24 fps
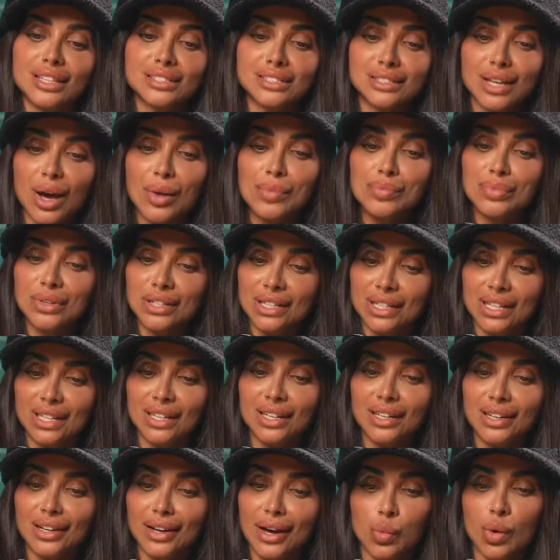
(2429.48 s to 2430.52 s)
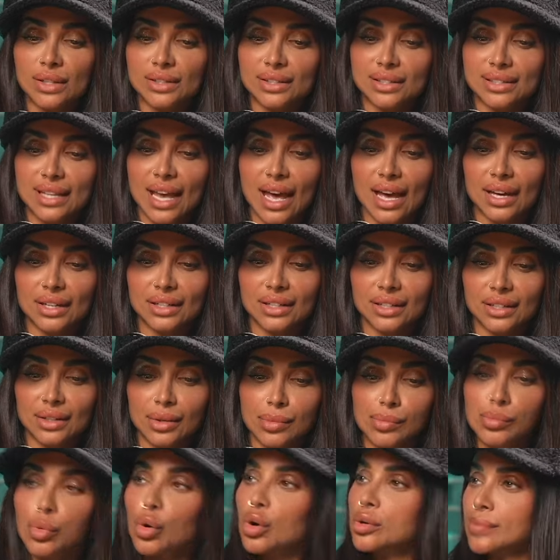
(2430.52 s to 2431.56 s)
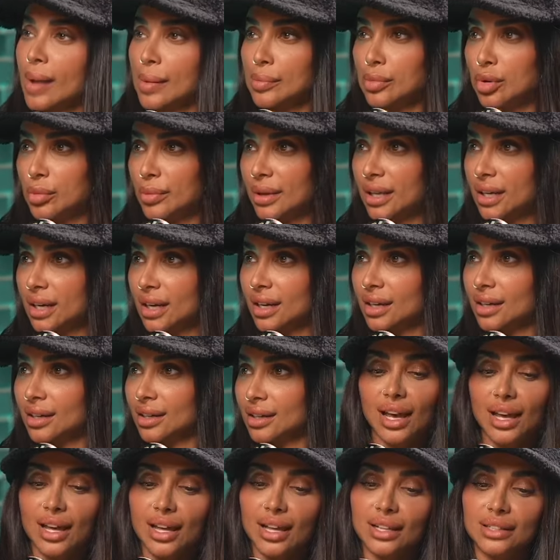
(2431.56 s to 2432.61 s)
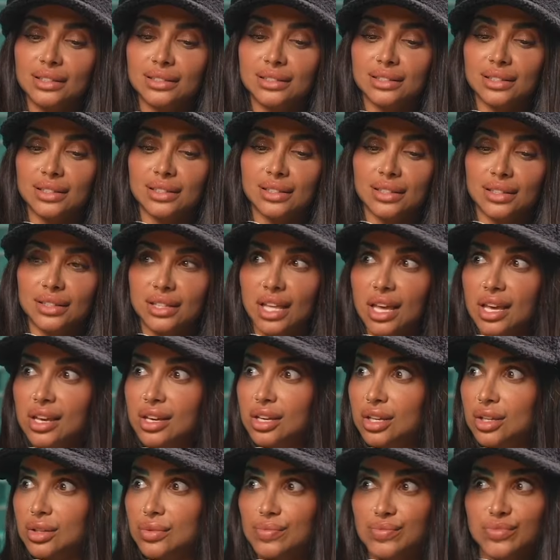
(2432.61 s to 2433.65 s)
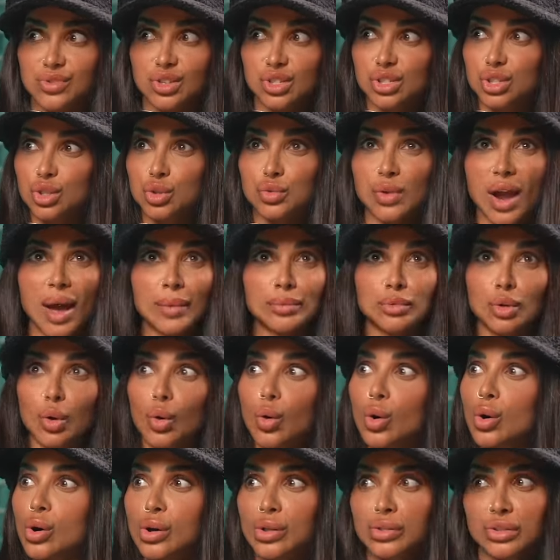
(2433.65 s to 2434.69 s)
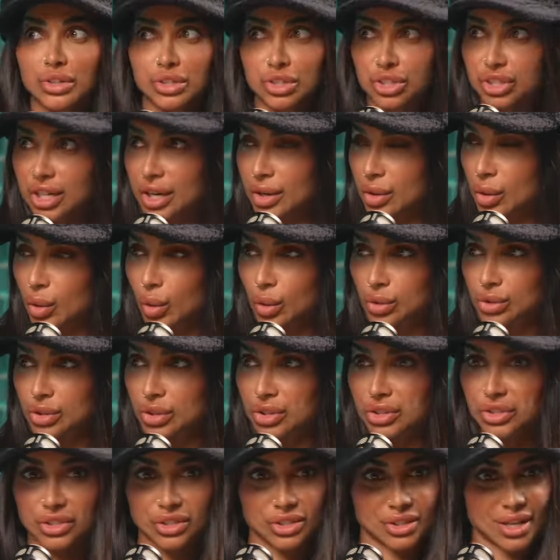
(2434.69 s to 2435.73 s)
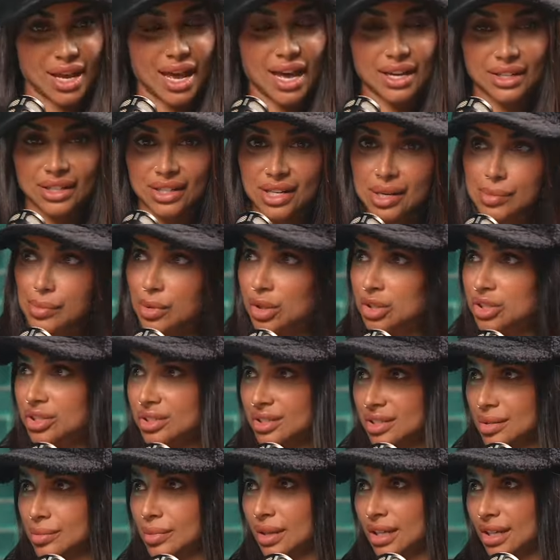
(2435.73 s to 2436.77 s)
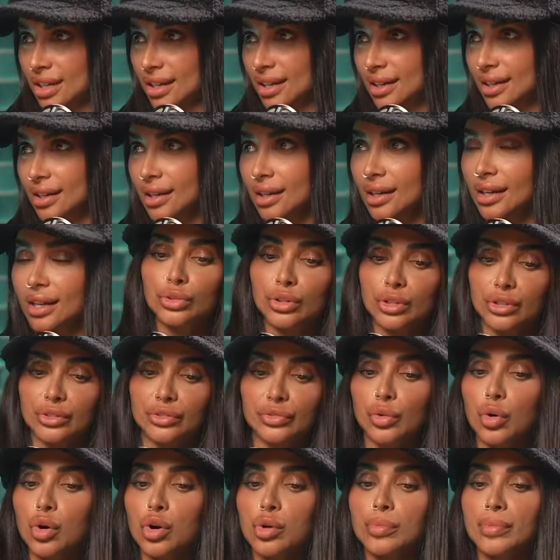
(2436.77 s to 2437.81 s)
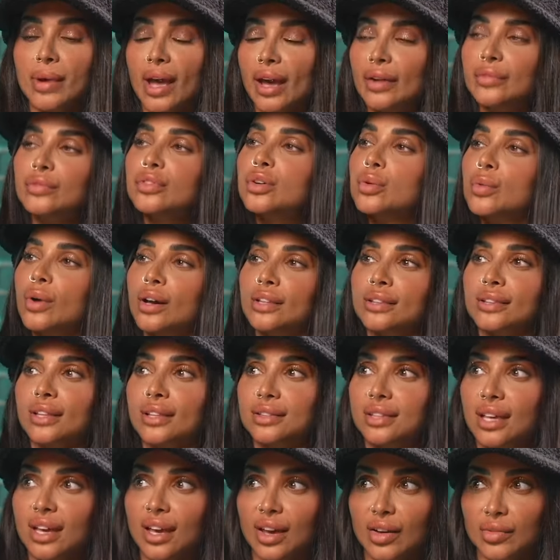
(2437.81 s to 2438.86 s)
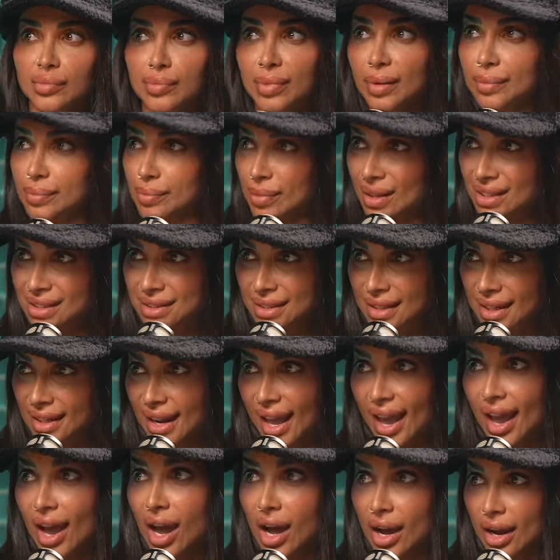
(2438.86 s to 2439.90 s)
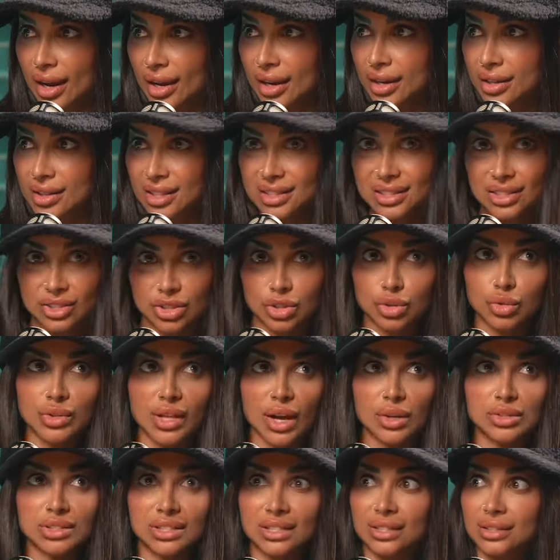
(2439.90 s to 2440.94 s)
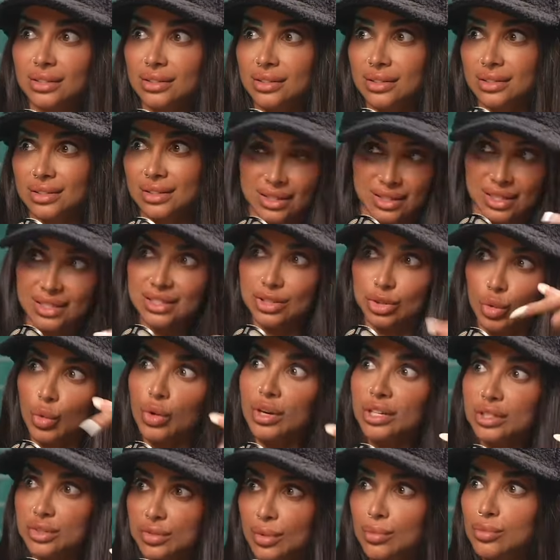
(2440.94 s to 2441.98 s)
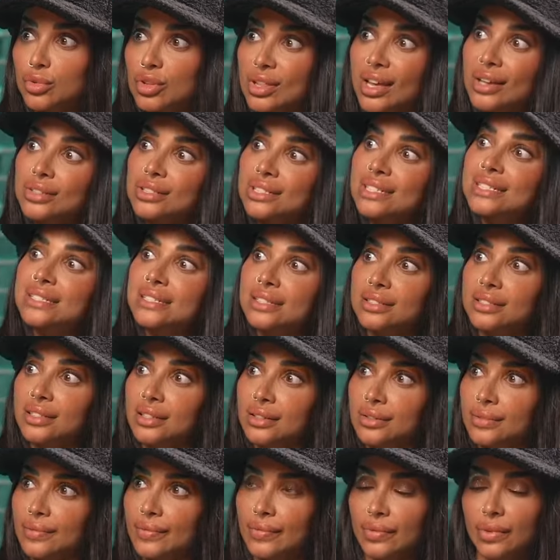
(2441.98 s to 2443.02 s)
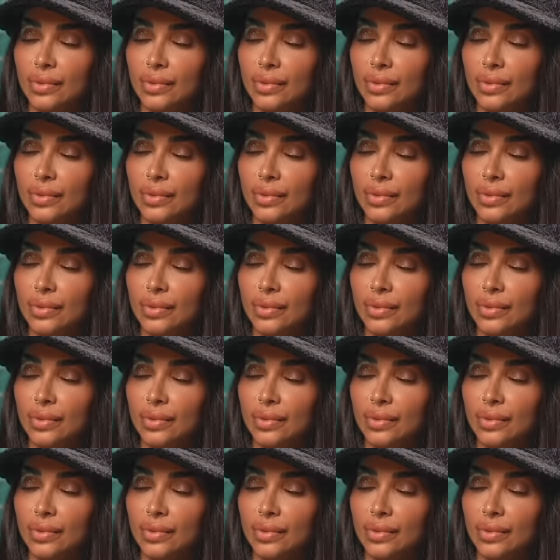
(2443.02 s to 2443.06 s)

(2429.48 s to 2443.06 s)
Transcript: this company once had a board member meeting, and they just grabbed all their shareholders, had an emergency meeting to inform everyone that they have been building an AI. This story is from 2016.